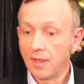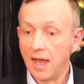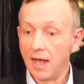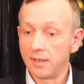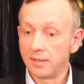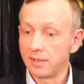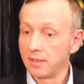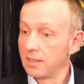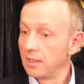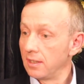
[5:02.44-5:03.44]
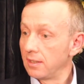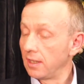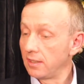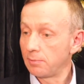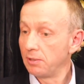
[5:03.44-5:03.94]
and
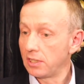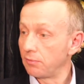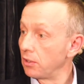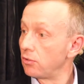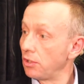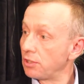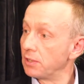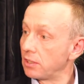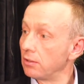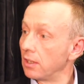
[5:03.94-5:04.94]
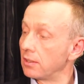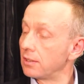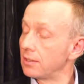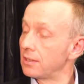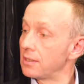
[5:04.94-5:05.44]
they dismissed her for gross misconduct.
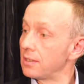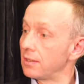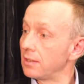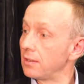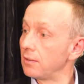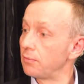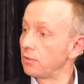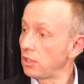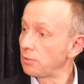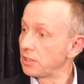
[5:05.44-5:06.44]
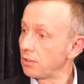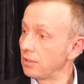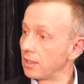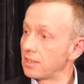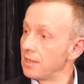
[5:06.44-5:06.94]
For gross misconduct.